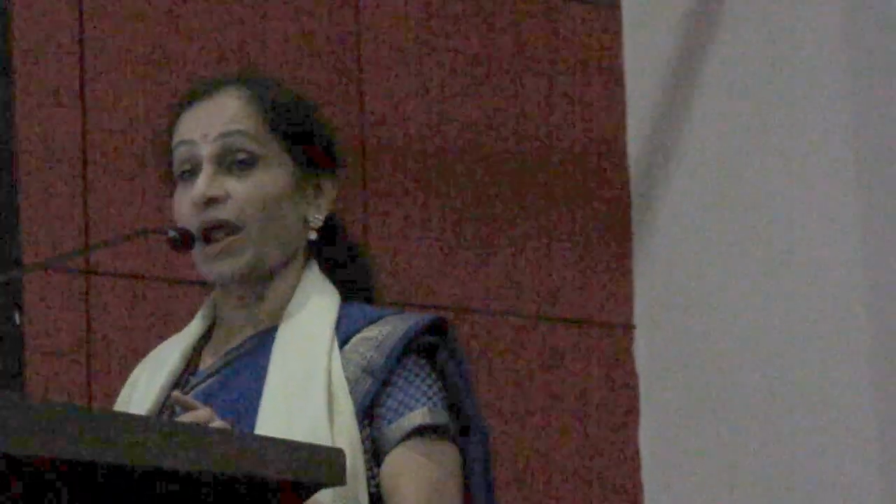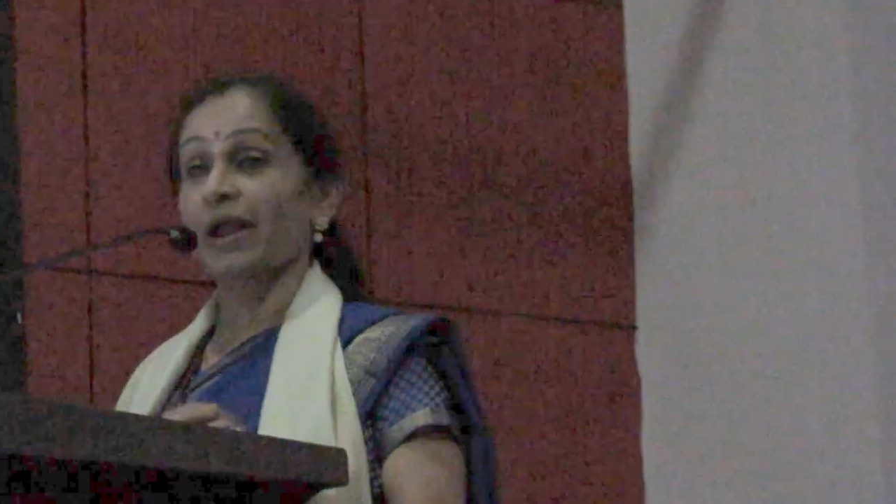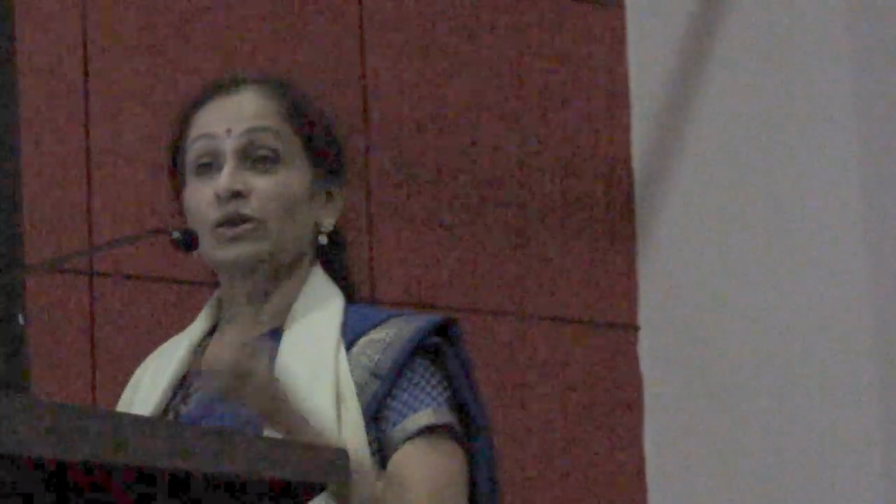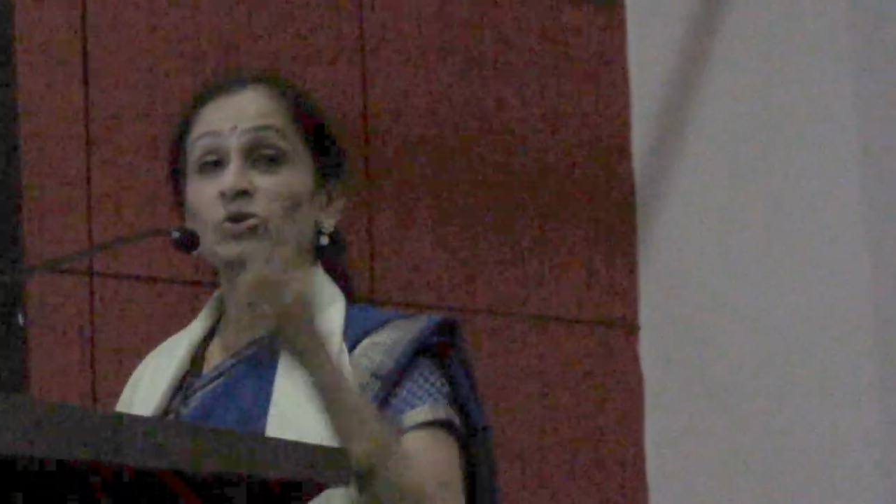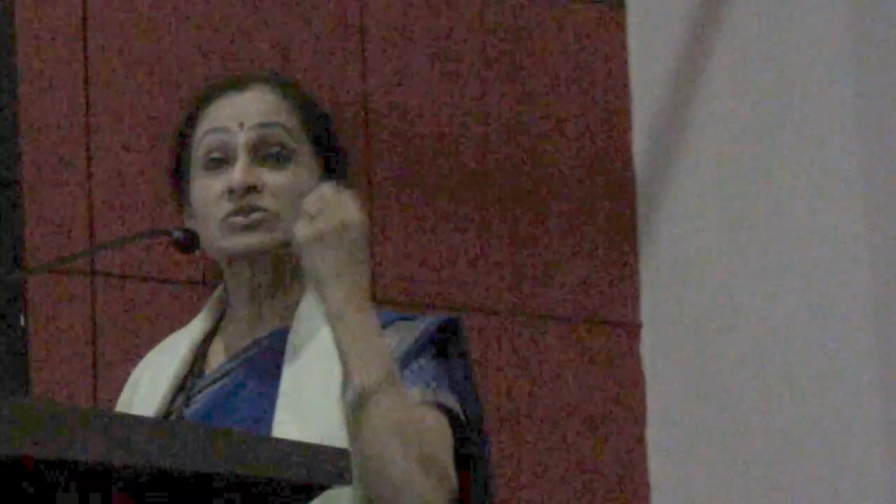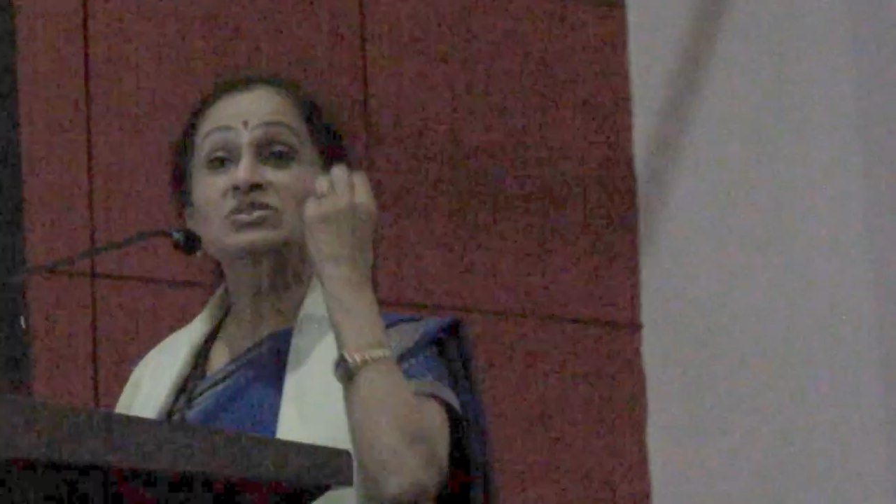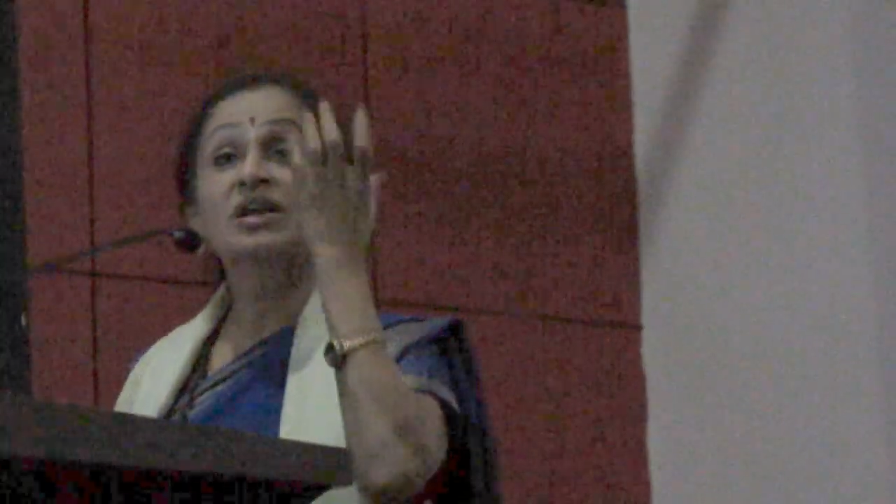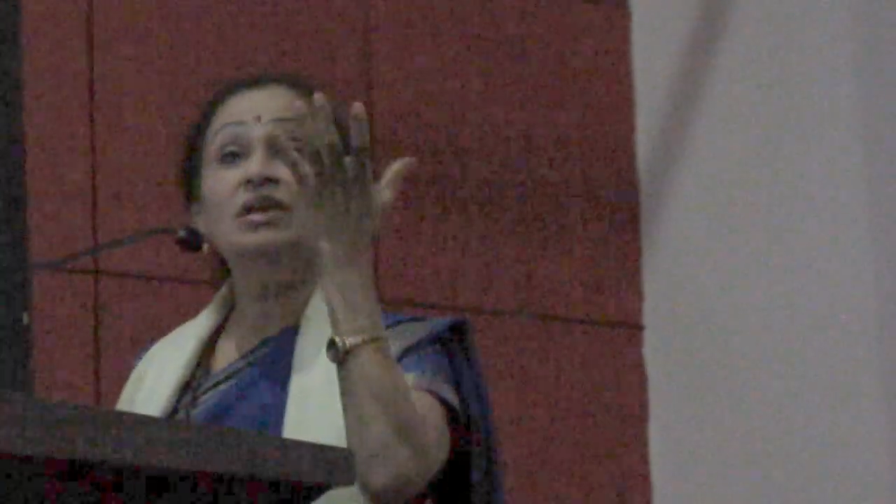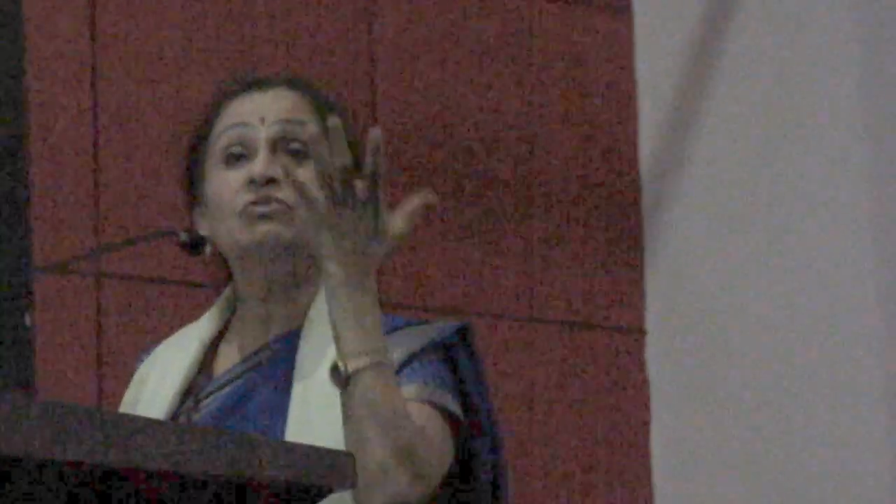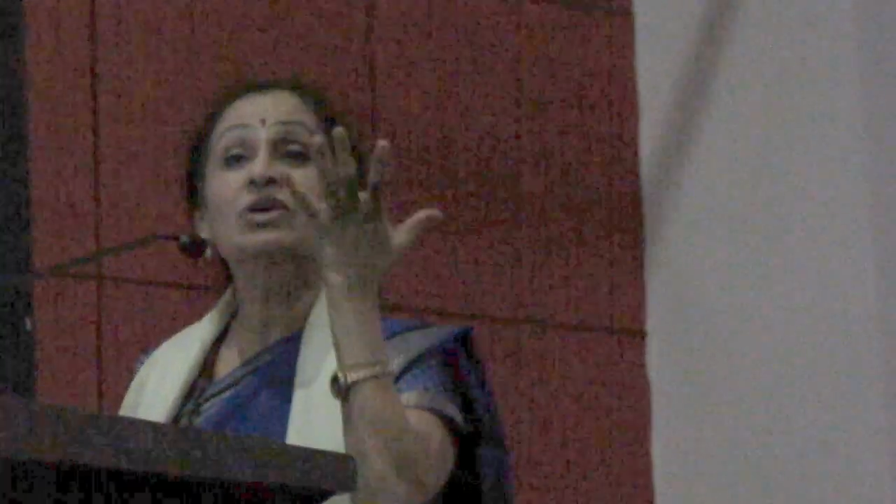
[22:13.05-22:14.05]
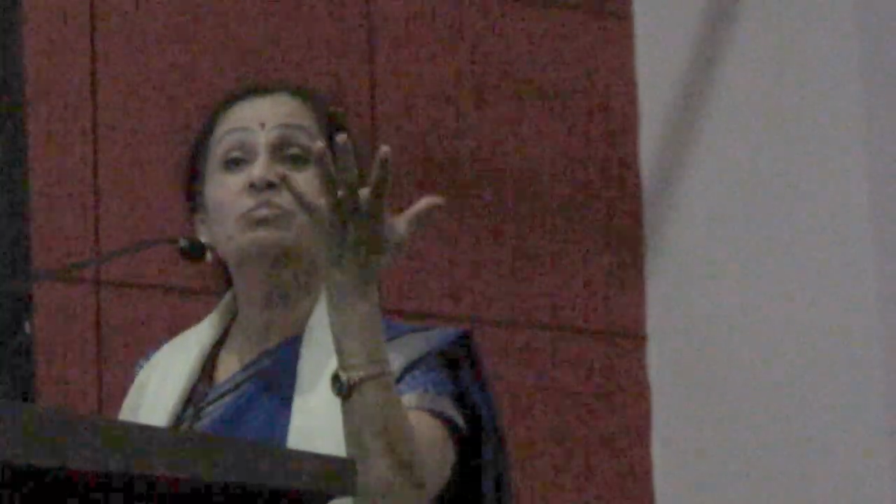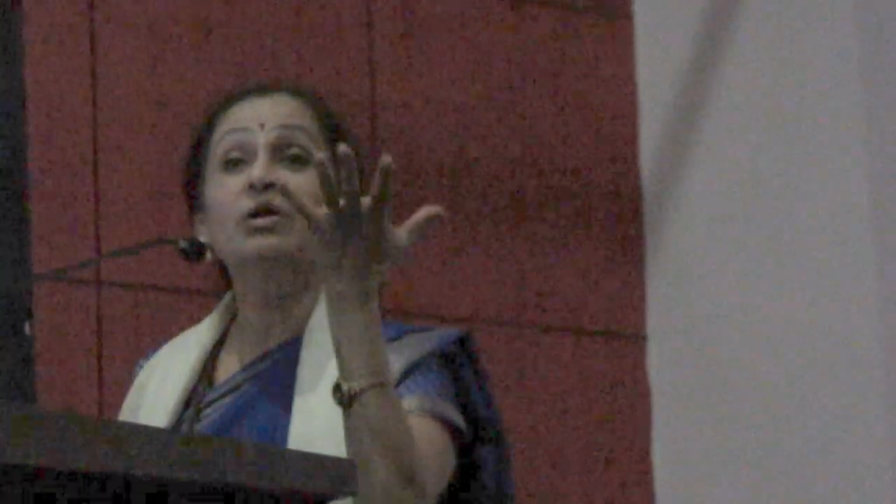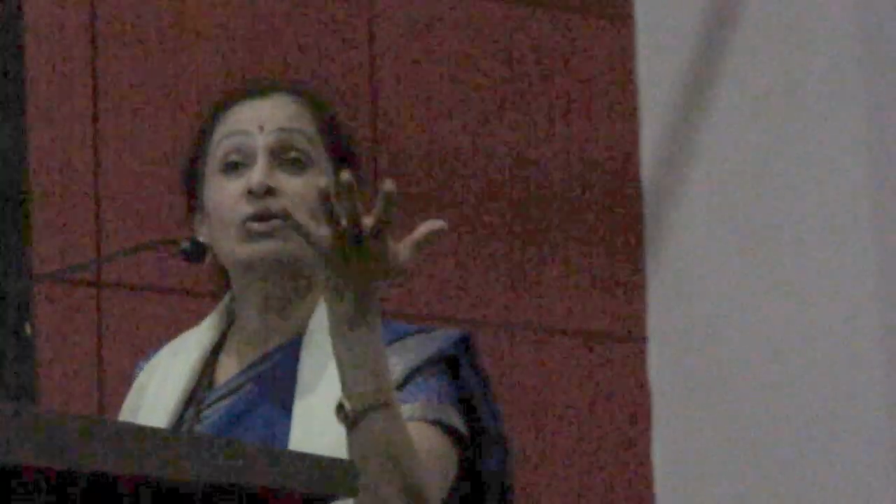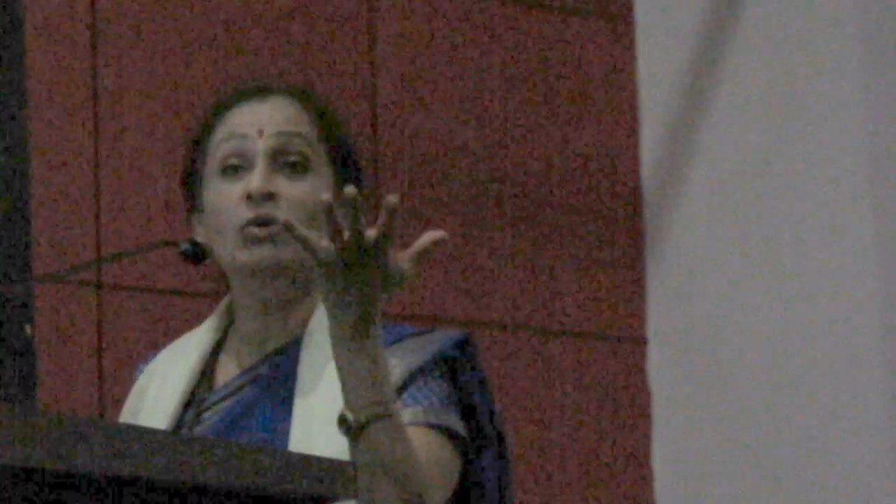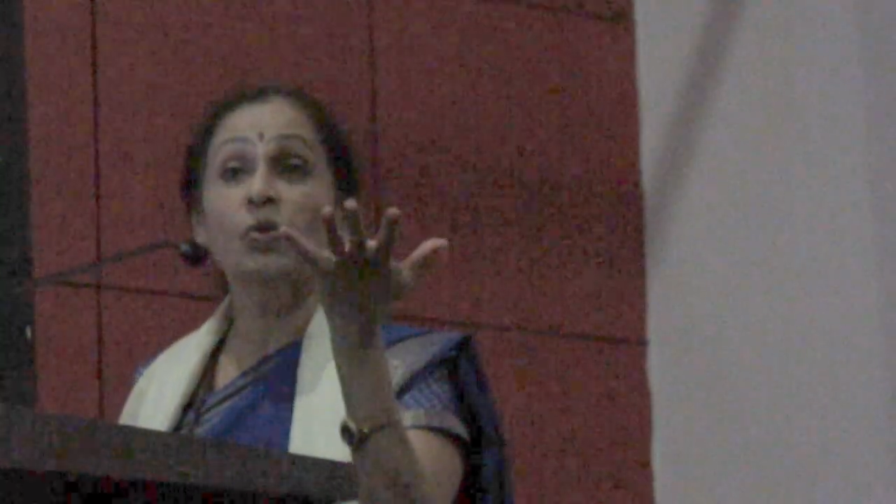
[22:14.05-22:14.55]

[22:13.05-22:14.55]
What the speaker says: and your skin will be